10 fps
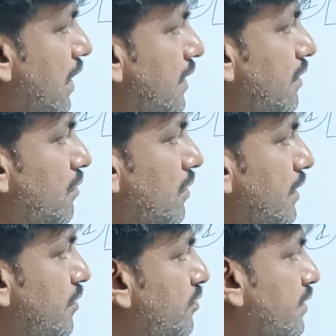and
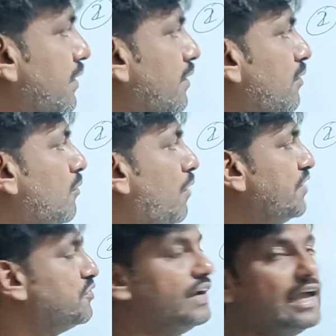what
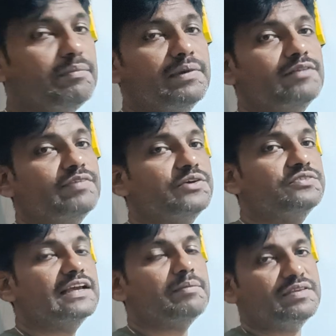is going to happen if I
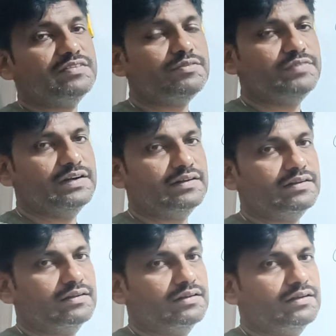use a capacitor filter,
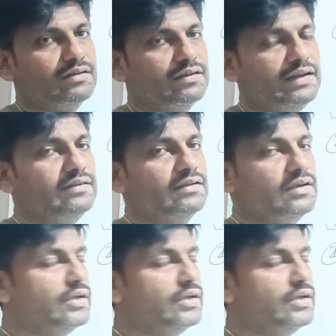right?